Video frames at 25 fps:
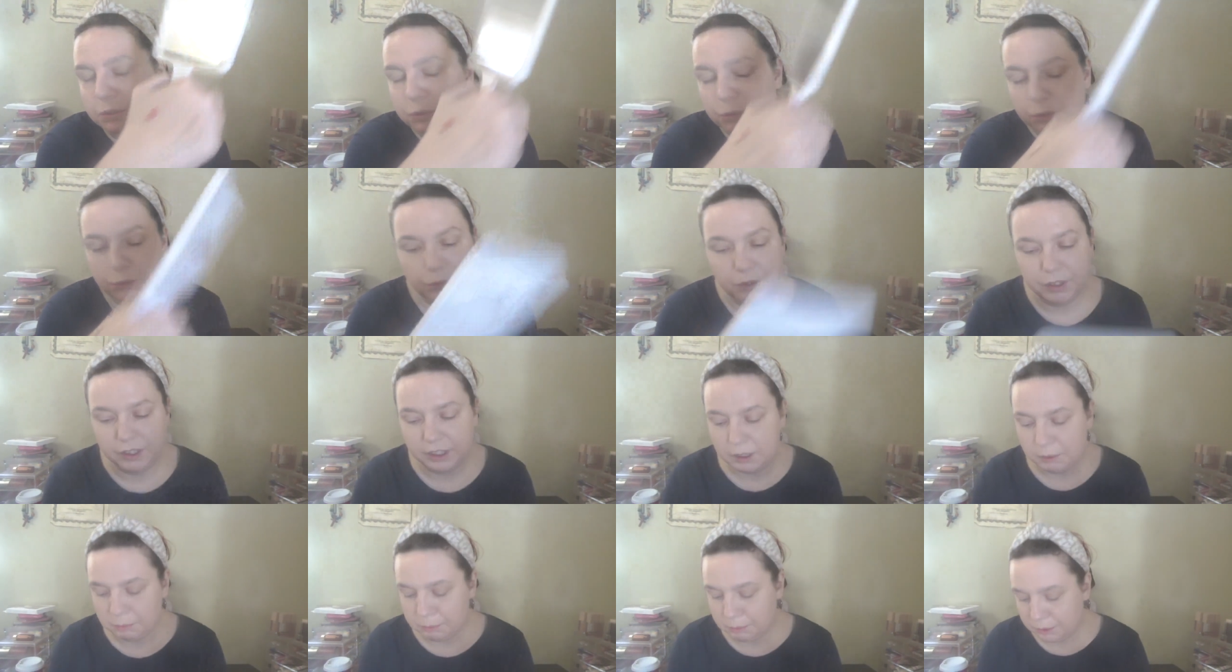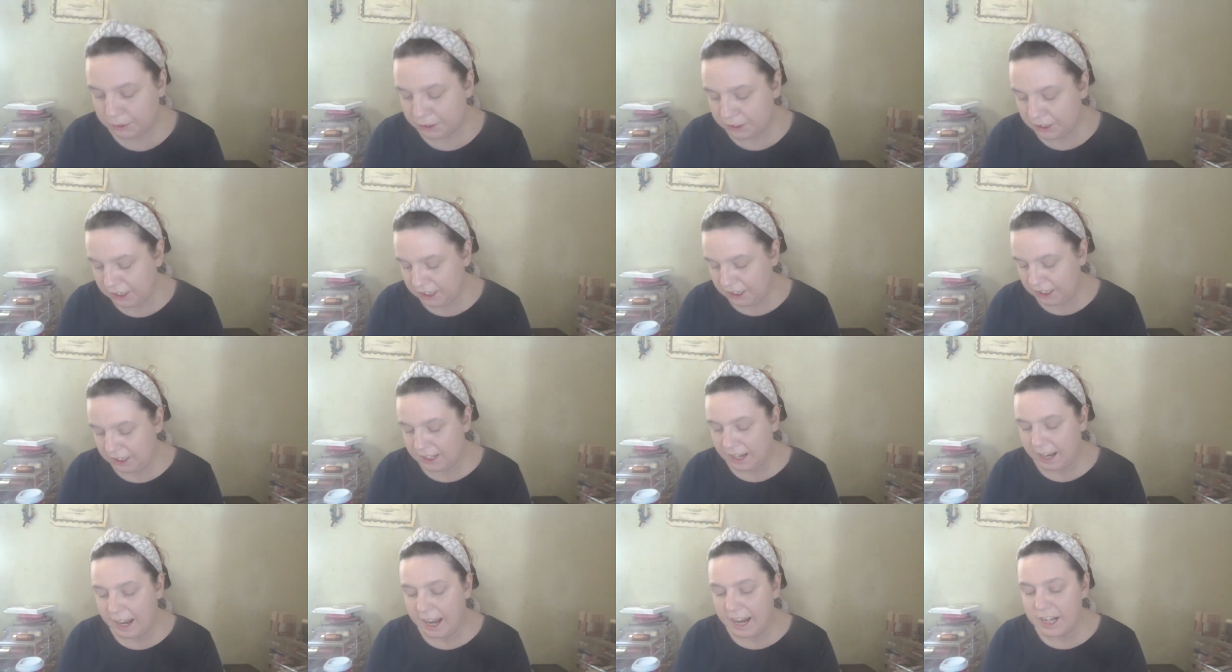Really
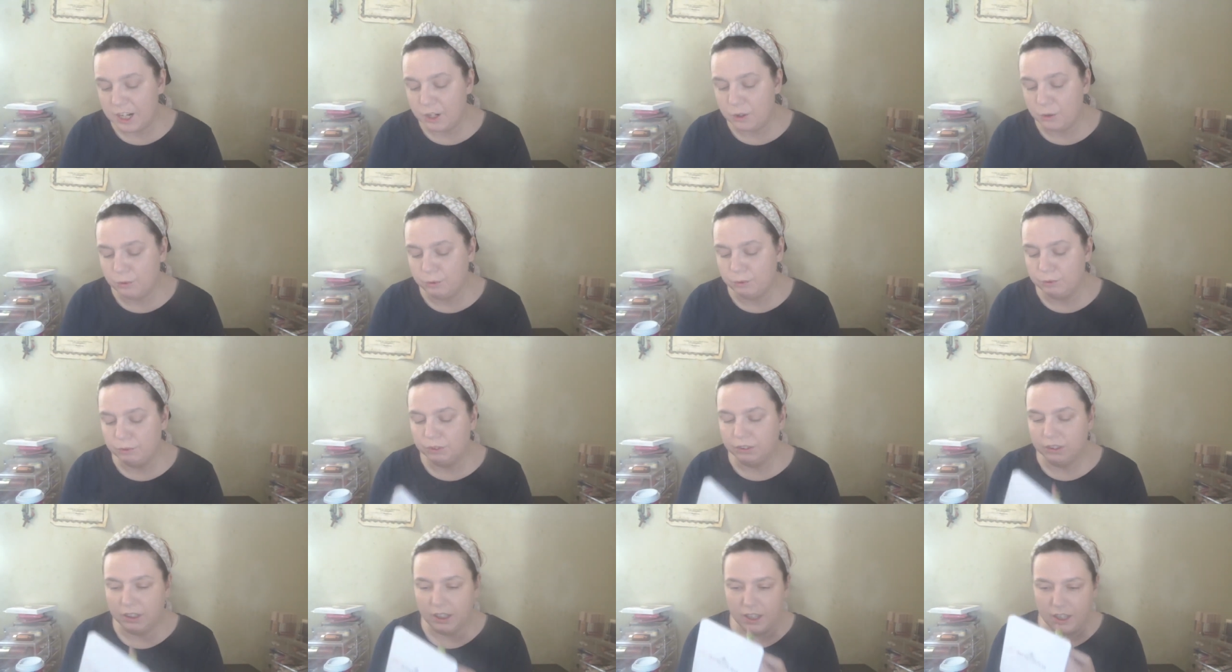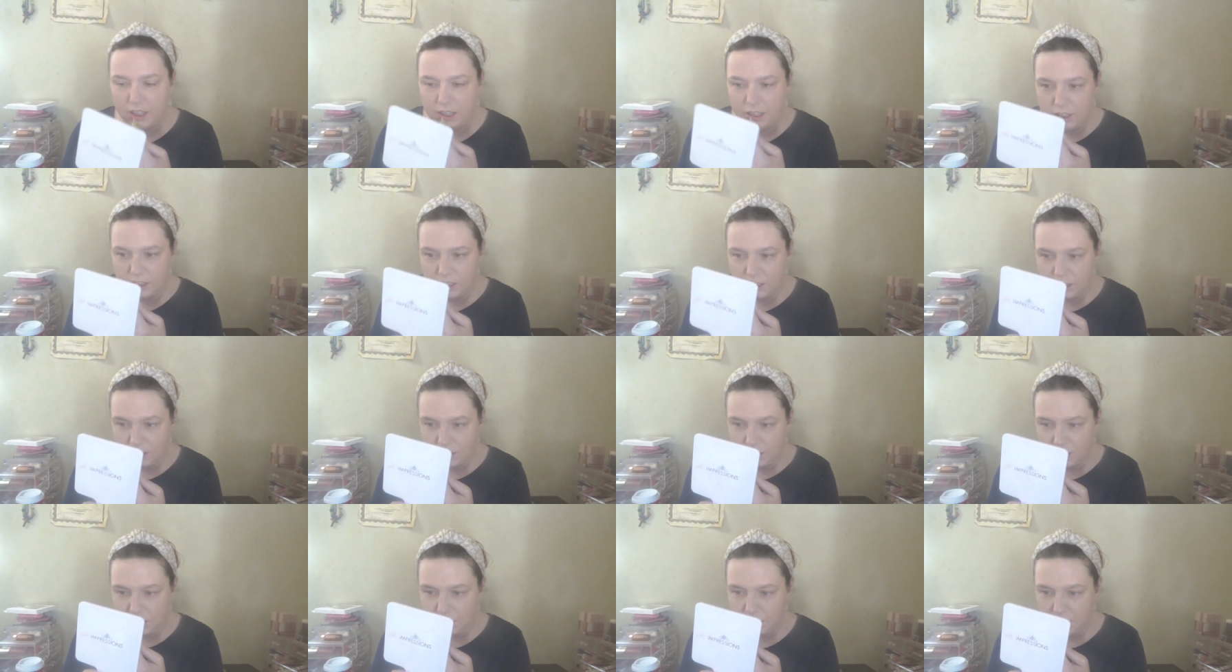pretty. I don't like
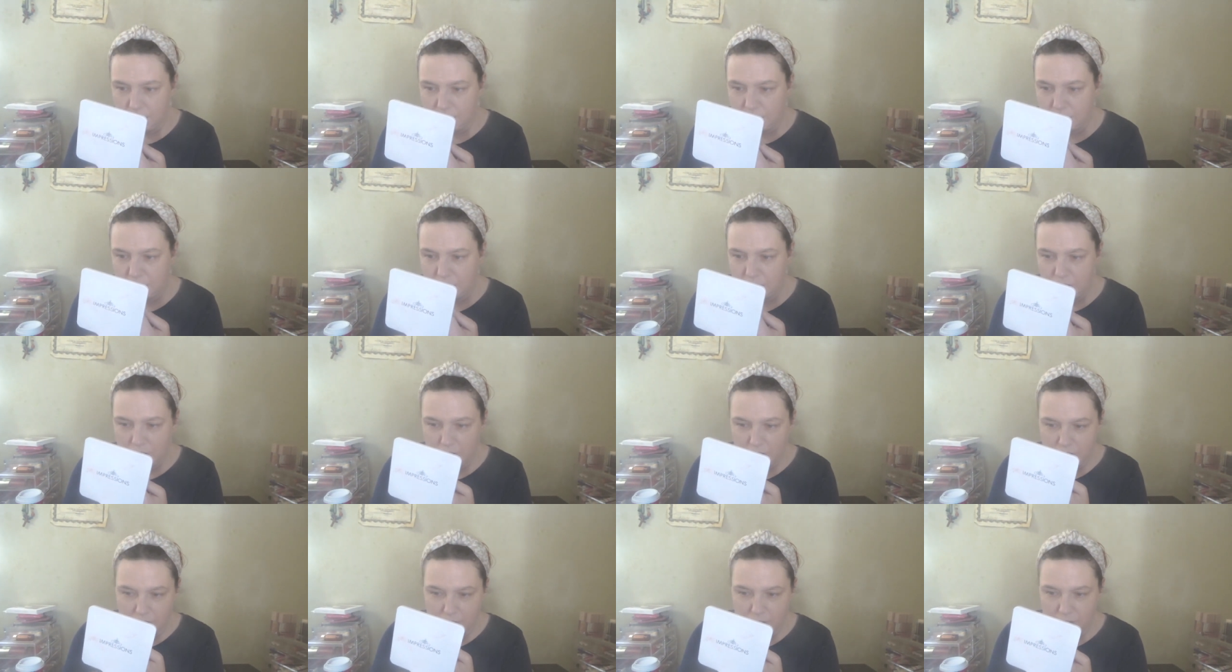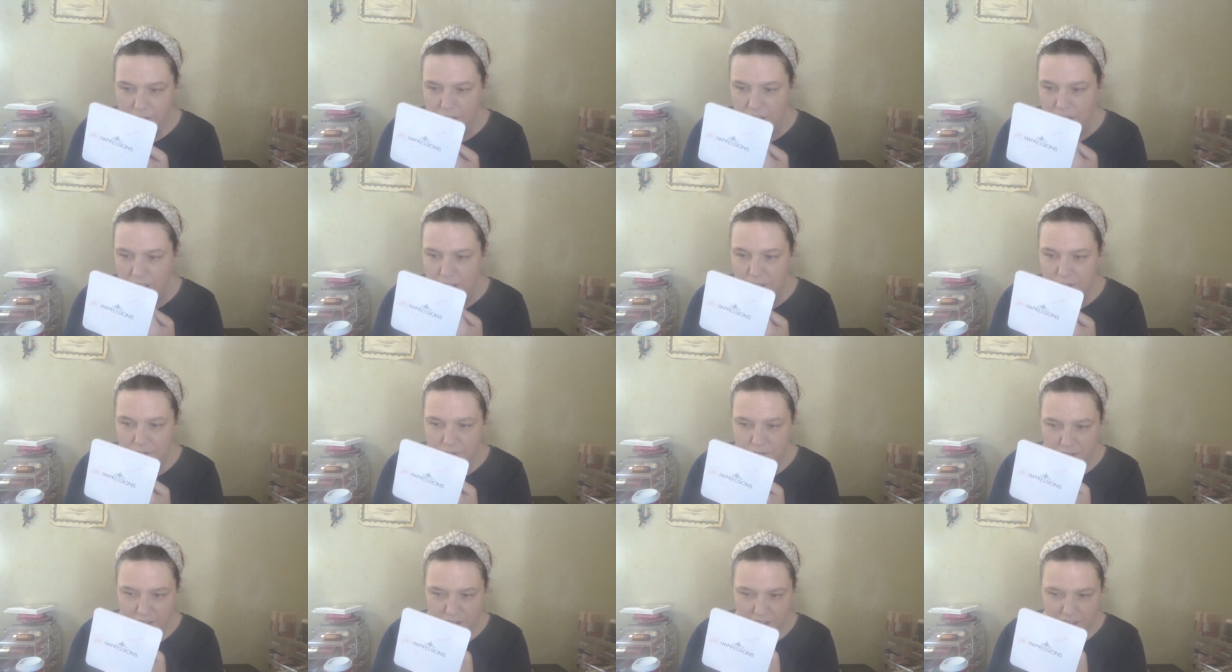really
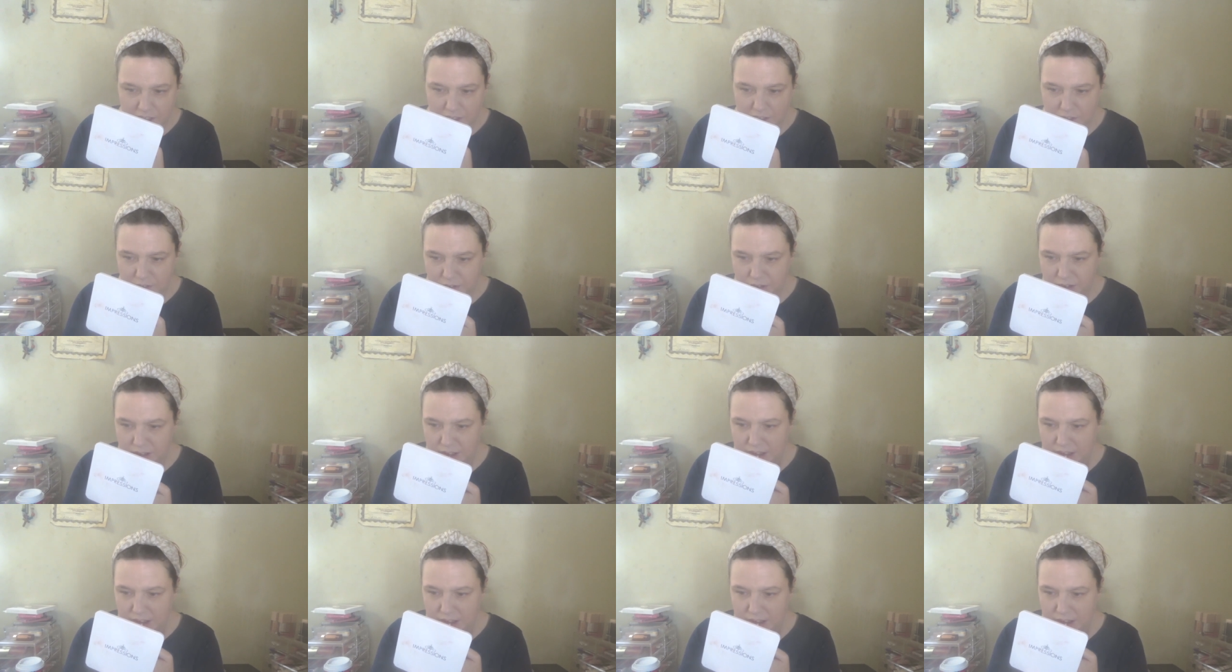Olive.